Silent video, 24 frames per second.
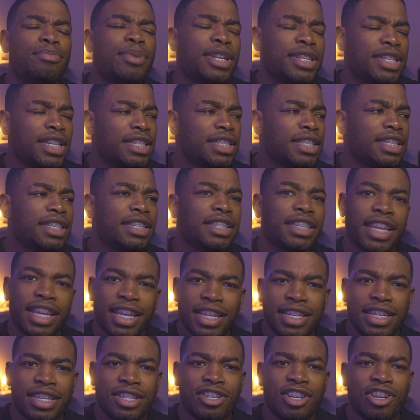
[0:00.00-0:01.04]
pen testing
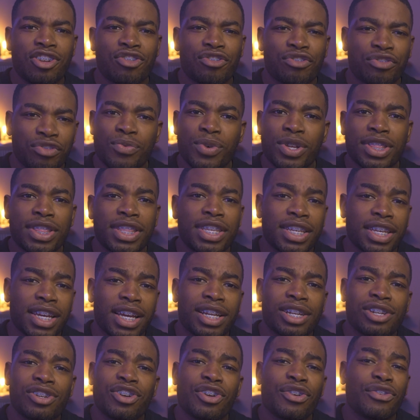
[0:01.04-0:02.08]
and in general. One thing
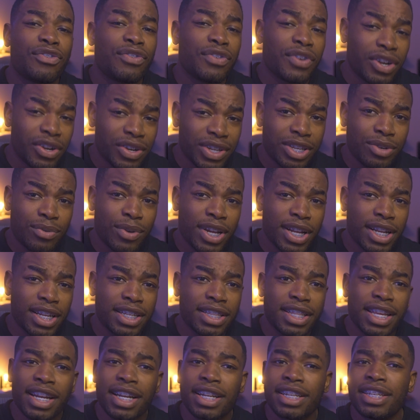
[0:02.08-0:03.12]
I learned fairly quickly
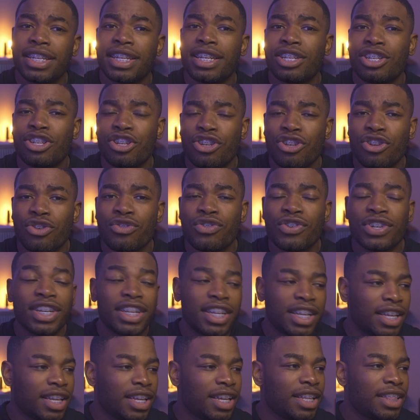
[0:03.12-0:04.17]
that I needed to do
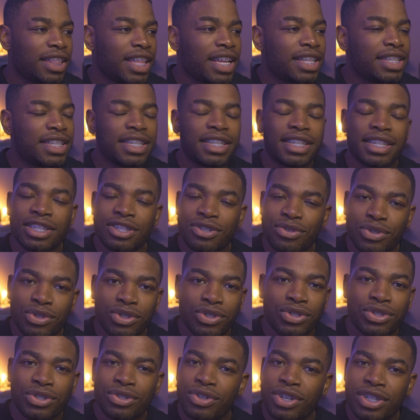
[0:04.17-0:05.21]
That sentence
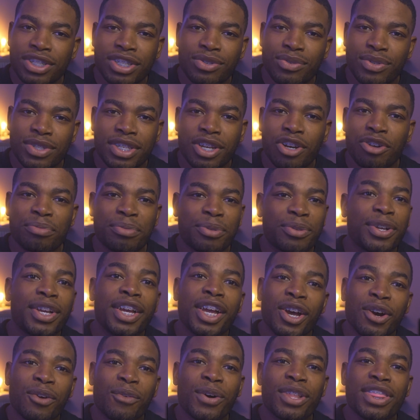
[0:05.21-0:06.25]
construction was terrible.
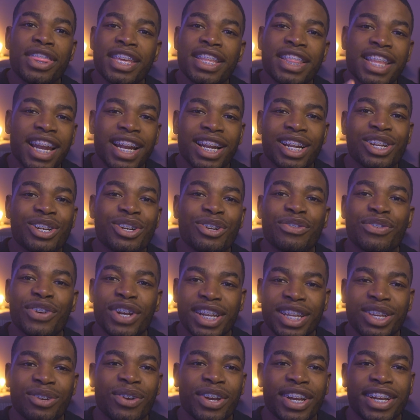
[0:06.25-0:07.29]
One thing that I learned
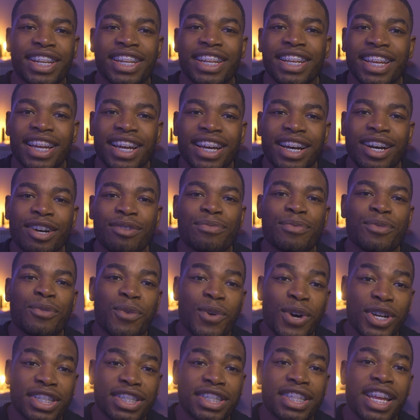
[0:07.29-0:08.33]
fairly quickly
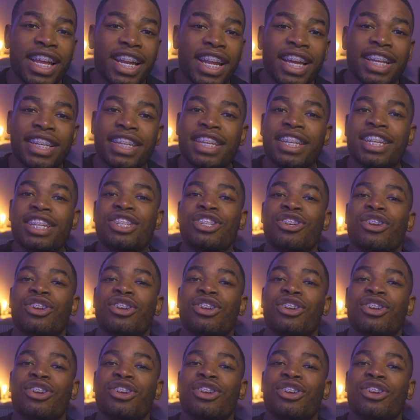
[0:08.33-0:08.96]
was that I needed